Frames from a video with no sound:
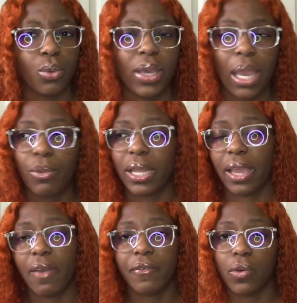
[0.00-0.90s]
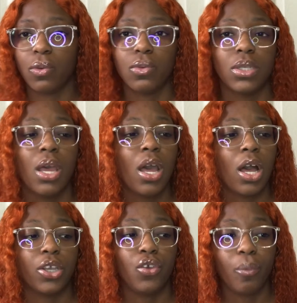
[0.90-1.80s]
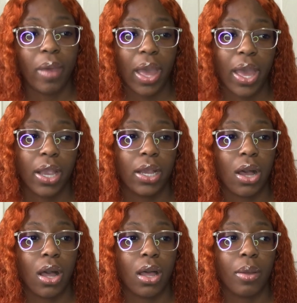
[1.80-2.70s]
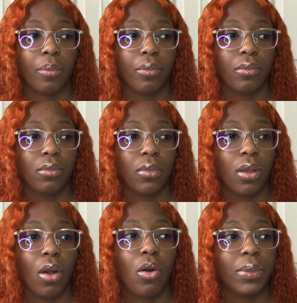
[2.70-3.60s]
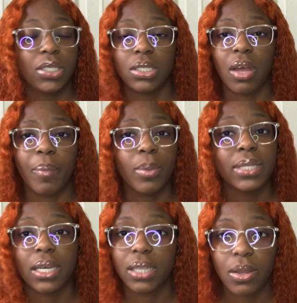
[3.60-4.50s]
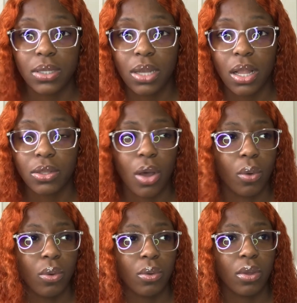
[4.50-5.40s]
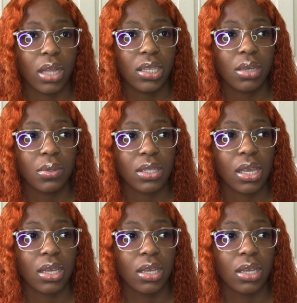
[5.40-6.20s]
It came with like headphones, a cute bag, a whole bunch of stuff, but it was like $1,000. No, I think it was like